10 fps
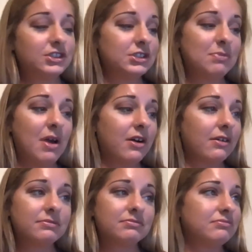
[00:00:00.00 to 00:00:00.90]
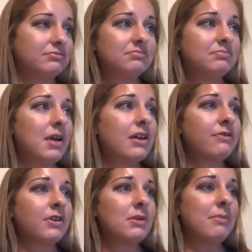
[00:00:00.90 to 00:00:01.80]
It's better
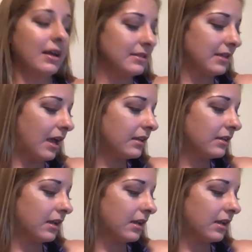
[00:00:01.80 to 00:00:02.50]
for your mindset.